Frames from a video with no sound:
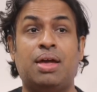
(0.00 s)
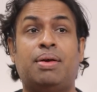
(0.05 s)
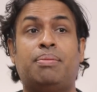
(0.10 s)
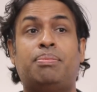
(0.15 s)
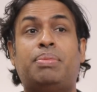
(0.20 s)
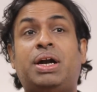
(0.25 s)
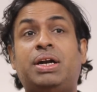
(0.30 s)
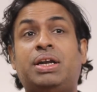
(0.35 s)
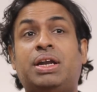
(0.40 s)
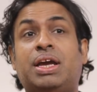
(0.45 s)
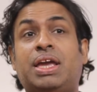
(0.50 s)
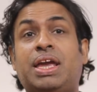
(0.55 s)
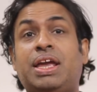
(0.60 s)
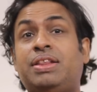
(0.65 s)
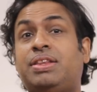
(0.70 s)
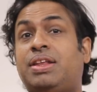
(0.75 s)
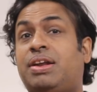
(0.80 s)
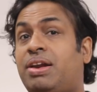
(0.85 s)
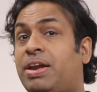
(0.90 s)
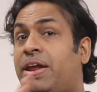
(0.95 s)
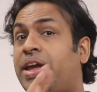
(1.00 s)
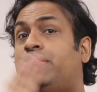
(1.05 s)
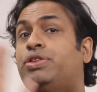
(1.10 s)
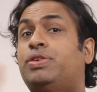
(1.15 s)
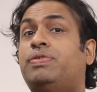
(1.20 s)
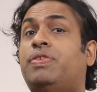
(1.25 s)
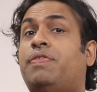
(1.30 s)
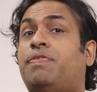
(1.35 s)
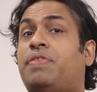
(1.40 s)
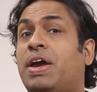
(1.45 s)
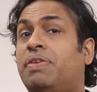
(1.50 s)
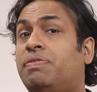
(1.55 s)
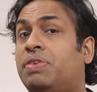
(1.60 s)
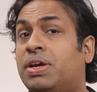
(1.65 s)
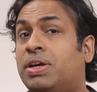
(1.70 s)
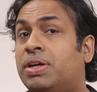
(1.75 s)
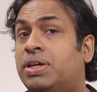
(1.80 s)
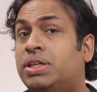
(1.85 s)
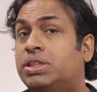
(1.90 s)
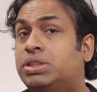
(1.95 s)
But again, the range of the 5
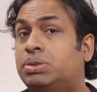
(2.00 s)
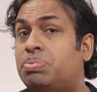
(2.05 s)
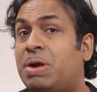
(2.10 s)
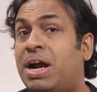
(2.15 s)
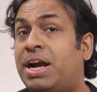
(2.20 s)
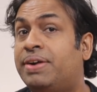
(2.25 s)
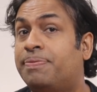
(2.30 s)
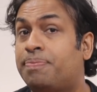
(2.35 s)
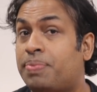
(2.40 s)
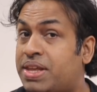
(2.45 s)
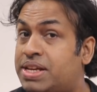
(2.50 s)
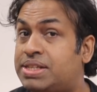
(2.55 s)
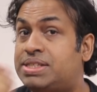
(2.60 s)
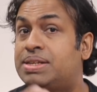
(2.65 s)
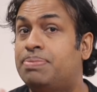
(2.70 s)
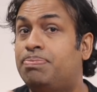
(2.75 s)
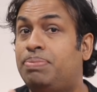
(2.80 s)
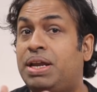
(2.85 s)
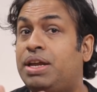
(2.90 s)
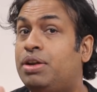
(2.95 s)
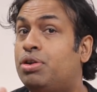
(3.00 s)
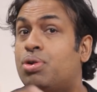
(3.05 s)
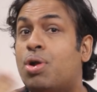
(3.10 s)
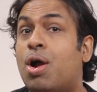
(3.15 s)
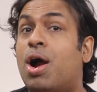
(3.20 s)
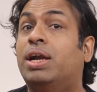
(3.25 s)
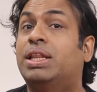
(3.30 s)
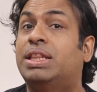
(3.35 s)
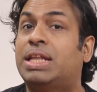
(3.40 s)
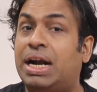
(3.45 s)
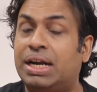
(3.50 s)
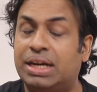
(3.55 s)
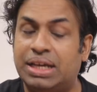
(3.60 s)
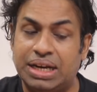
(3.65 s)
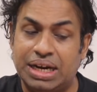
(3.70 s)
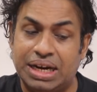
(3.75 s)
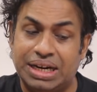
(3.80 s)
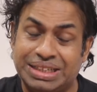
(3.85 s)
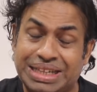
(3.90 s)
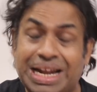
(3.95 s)
gigahertz band is simply not that
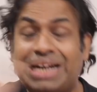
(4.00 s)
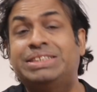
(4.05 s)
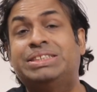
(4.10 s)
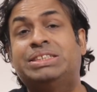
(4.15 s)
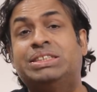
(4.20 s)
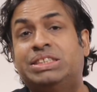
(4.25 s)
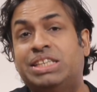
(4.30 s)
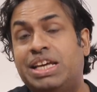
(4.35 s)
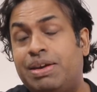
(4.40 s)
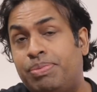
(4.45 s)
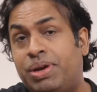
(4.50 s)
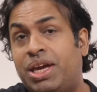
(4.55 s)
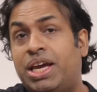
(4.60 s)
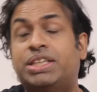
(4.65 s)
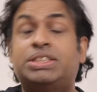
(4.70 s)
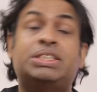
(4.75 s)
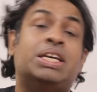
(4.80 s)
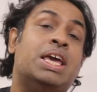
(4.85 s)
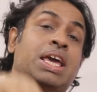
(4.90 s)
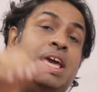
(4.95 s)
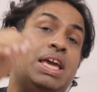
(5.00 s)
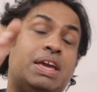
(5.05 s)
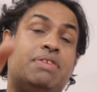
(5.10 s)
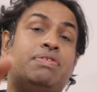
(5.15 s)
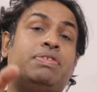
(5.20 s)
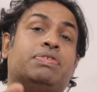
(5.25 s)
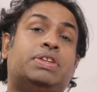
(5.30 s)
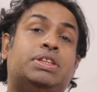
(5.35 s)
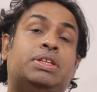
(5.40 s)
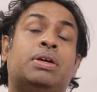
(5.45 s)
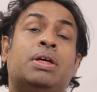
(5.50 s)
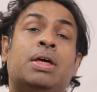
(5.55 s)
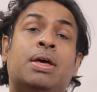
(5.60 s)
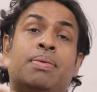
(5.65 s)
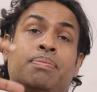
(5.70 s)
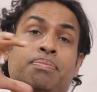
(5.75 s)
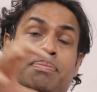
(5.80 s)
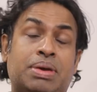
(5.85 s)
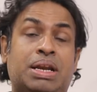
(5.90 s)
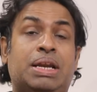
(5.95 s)
great. That's the same case even with the
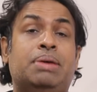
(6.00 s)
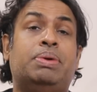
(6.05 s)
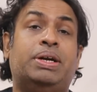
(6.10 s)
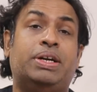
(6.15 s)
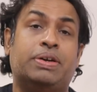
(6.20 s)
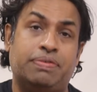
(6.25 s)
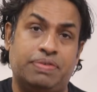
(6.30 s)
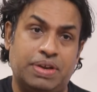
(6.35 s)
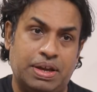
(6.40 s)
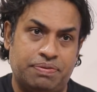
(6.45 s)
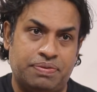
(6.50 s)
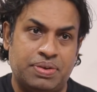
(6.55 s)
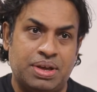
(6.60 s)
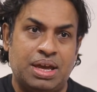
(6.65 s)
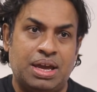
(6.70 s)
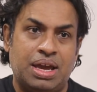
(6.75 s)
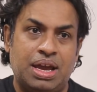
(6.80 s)
millimeter wave.